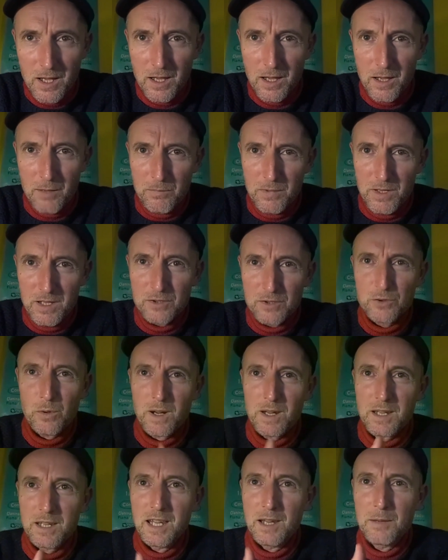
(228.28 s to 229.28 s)
me and
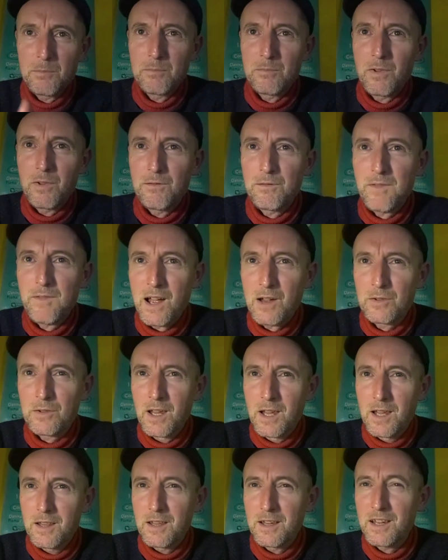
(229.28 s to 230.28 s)
Joachim have found
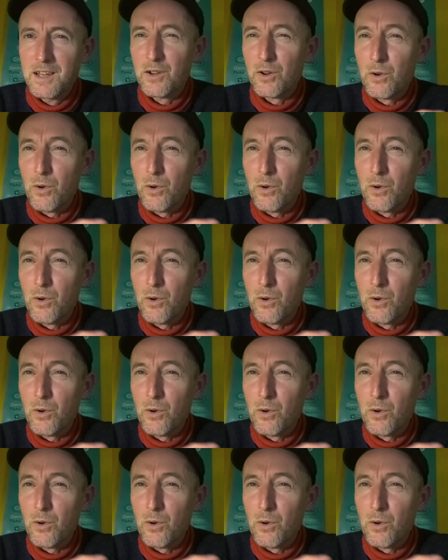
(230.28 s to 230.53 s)
they didn't